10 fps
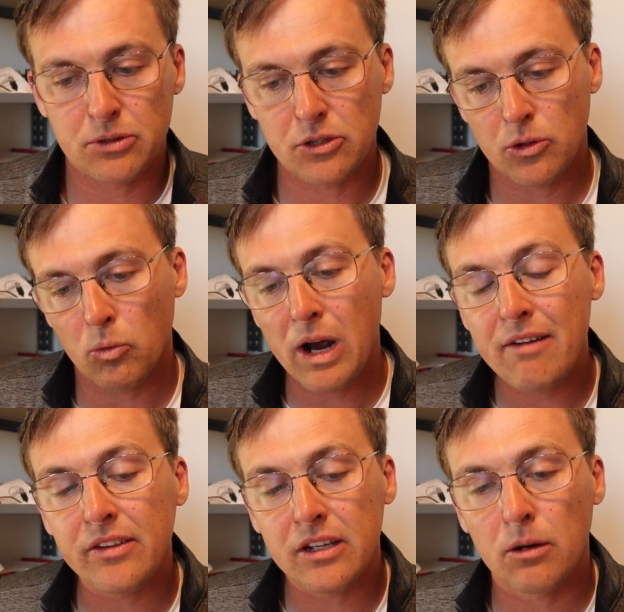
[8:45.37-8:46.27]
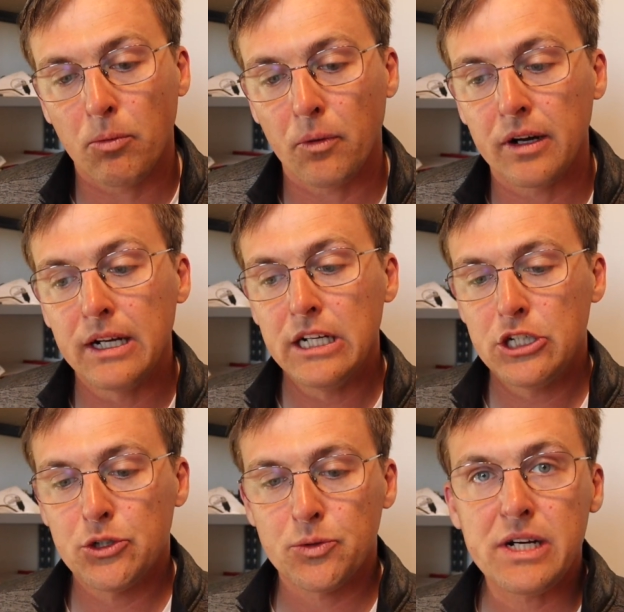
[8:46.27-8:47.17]
So I arrived at the airport
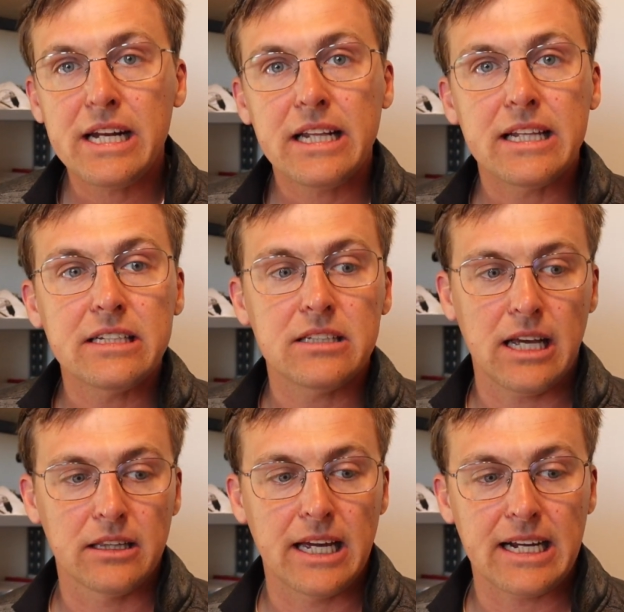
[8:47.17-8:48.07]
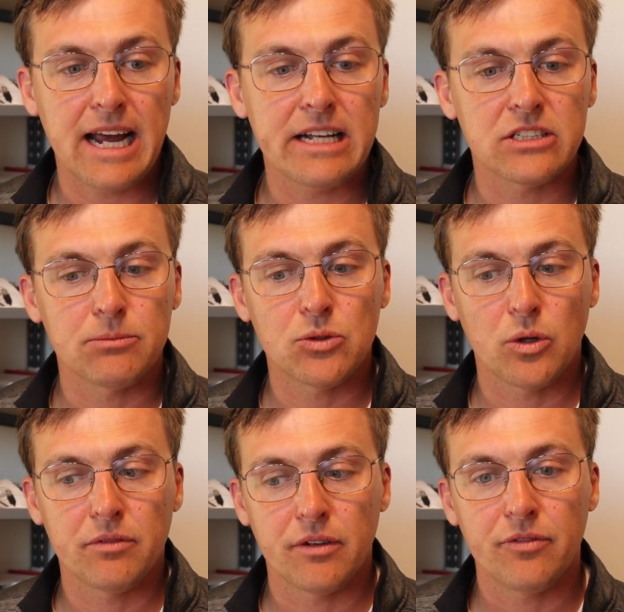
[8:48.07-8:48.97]
treating this like I had some
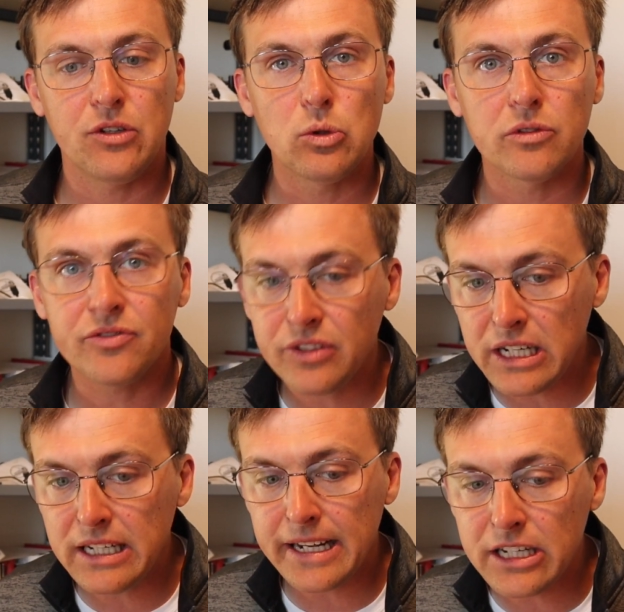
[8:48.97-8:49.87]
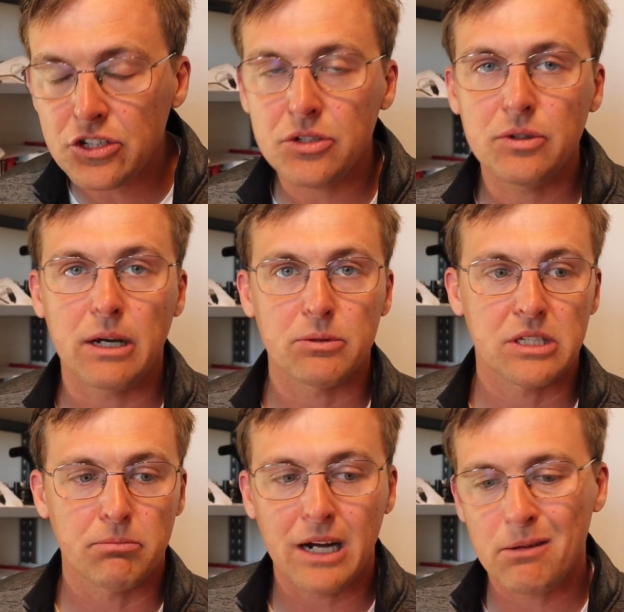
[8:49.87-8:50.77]
sort of a fuel feed issue that was
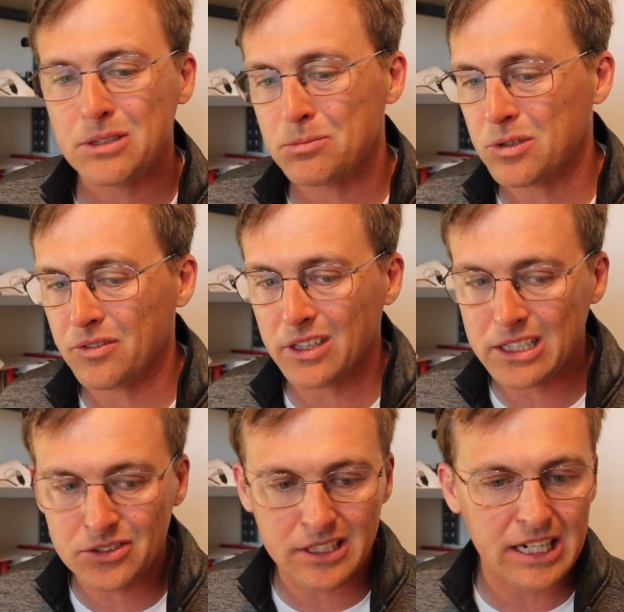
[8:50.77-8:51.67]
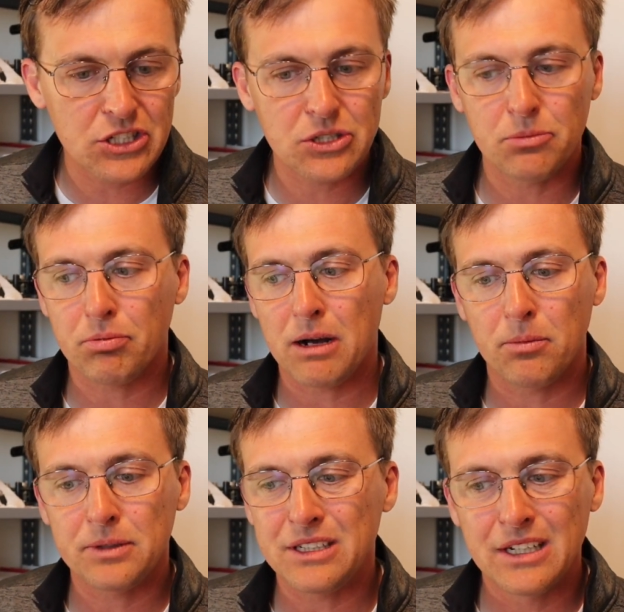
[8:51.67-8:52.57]
combined with some sort of electric issue.
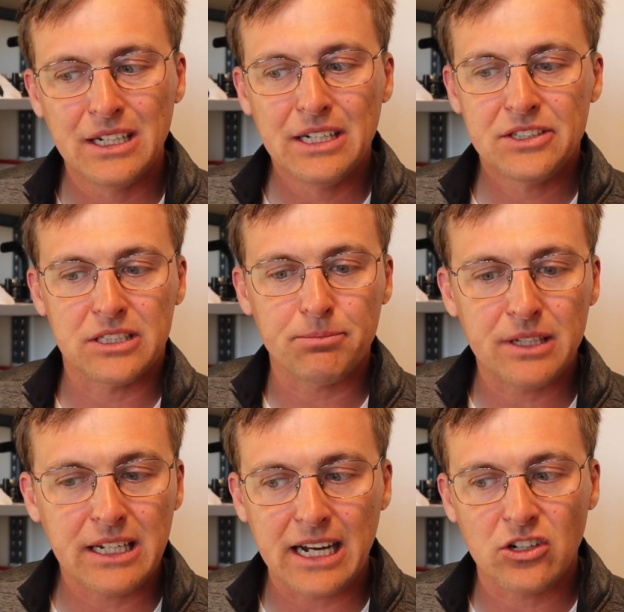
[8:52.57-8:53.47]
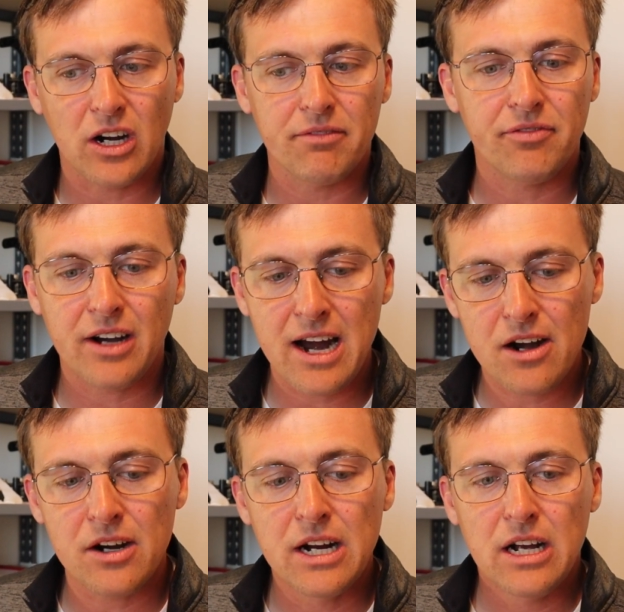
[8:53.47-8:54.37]
Probably something had caught
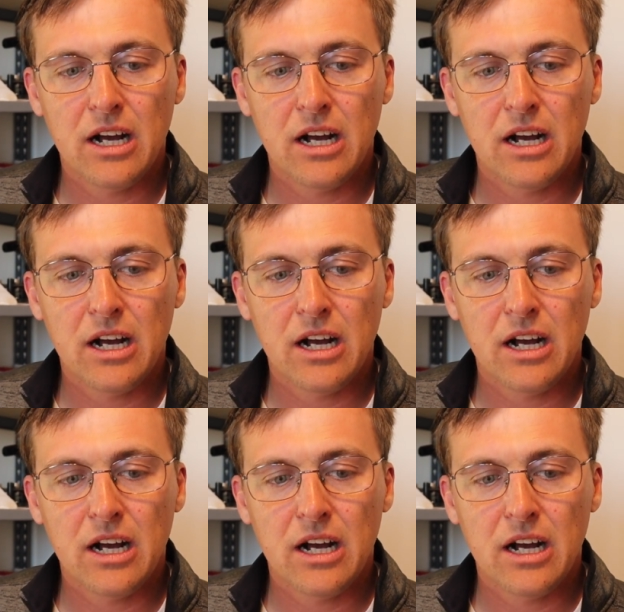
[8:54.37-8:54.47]
fire.